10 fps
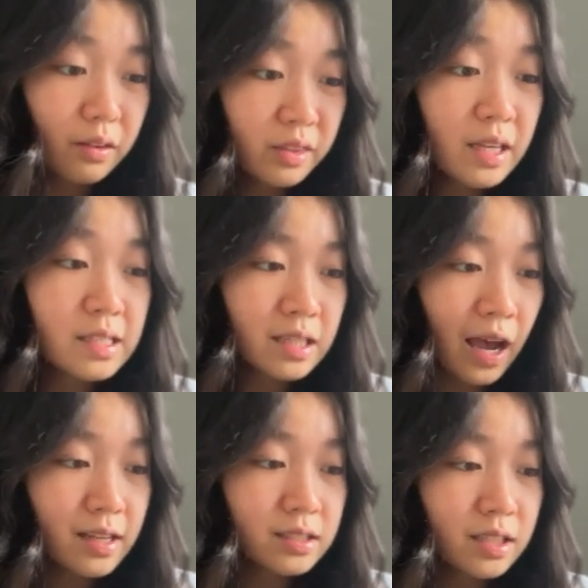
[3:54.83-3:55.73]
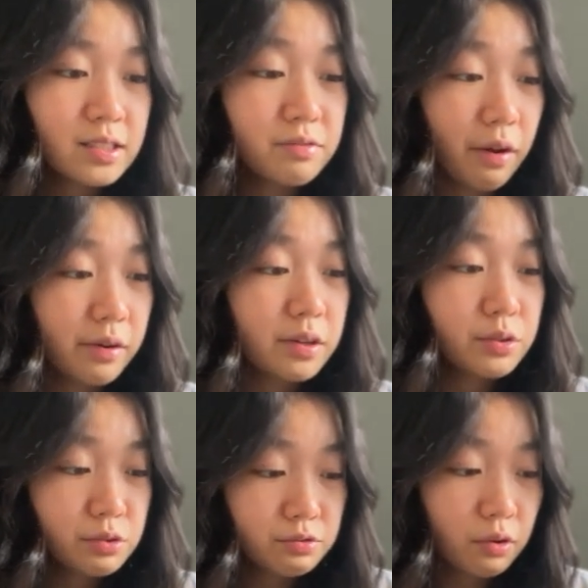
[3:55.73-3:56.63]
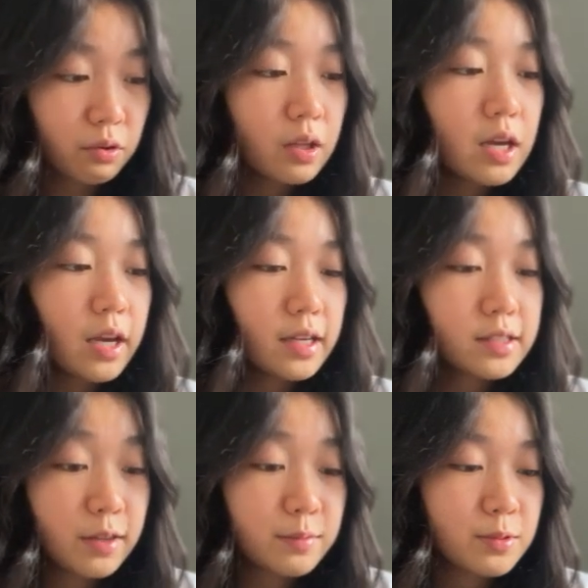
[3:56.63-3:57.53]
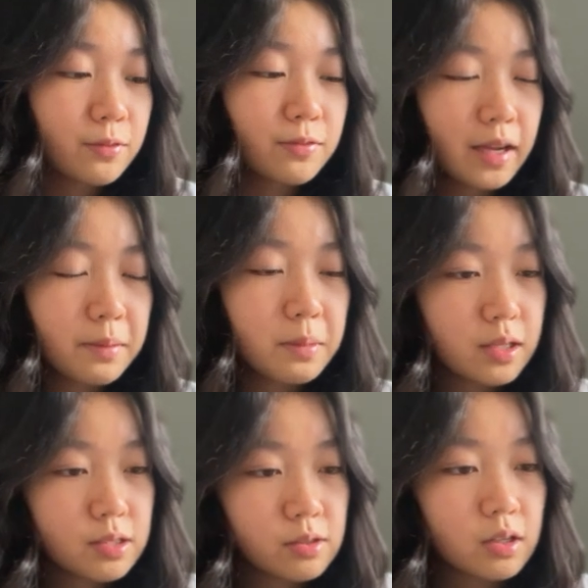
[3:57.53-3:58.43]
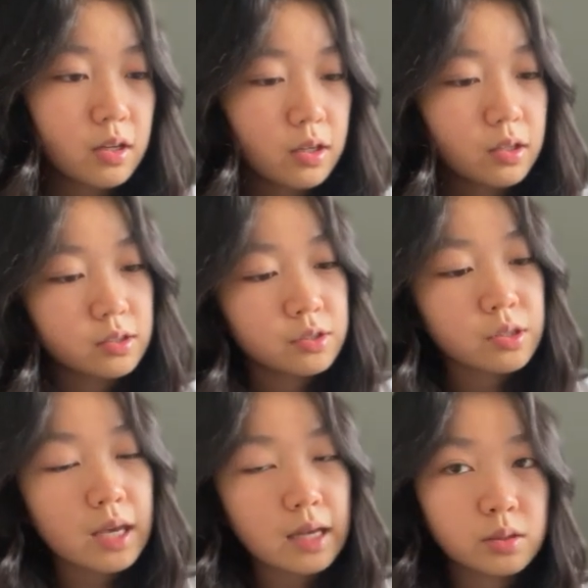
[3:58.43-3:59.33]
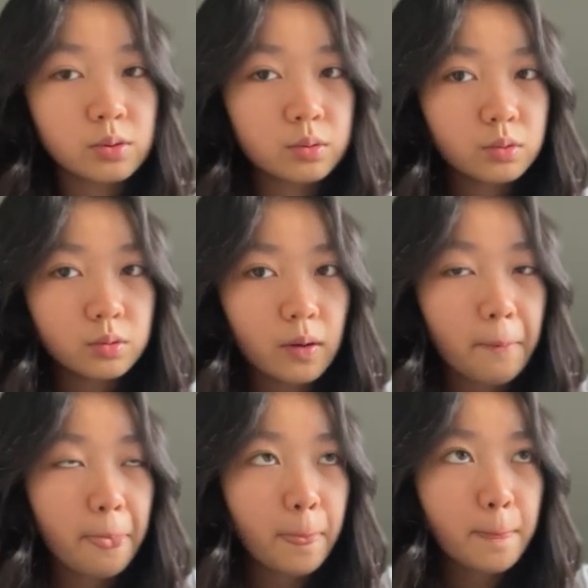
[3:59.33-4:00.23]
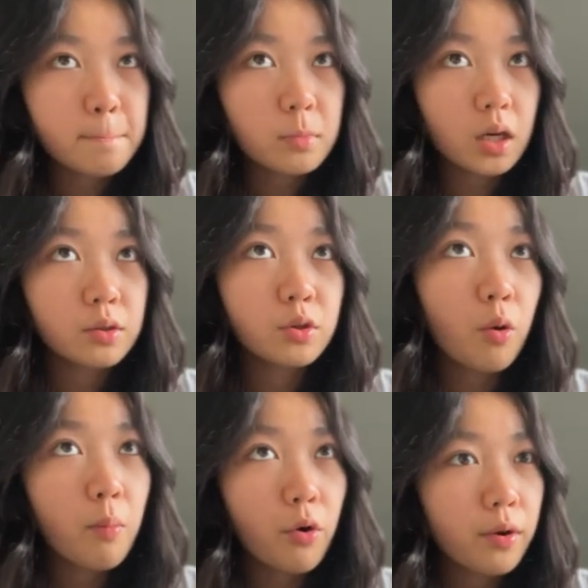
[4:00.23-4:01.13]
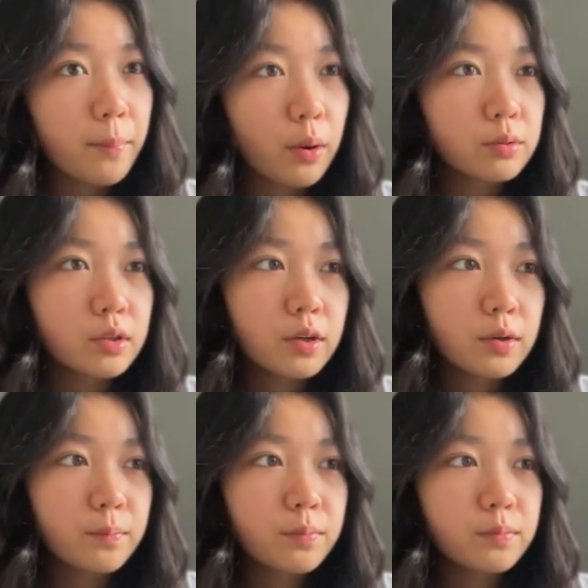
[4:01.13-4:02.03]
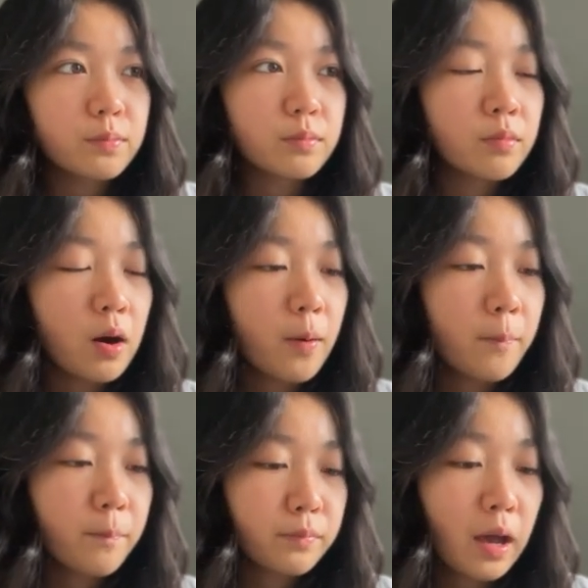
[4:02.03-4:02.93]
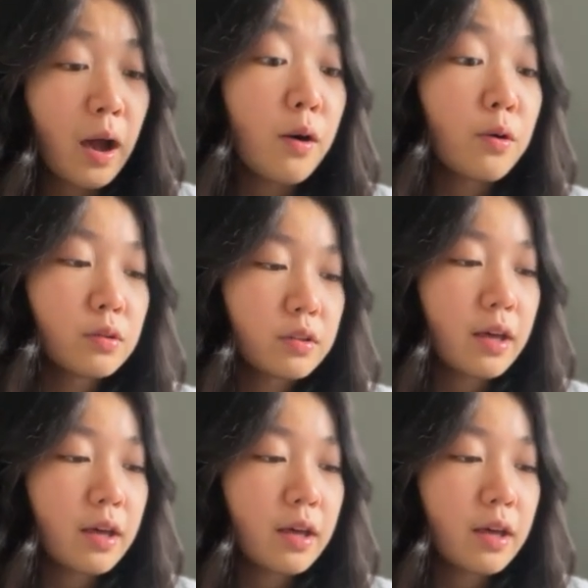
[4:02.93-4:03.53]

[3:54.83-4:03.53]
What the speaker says: this task is very useful in terms of letting me to get to know more about how the